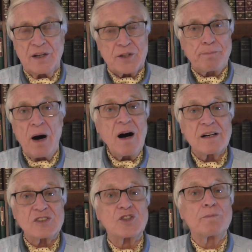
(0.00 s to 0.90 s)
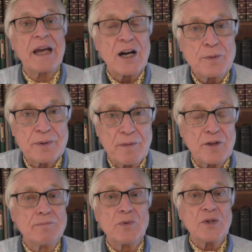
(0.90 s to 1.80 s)
The parks should be open,
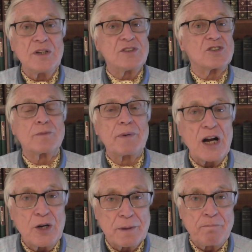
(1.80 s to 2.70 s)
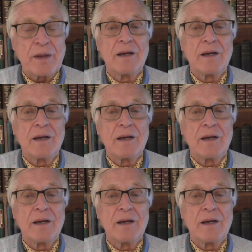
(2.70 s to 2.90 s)
the moors should be open.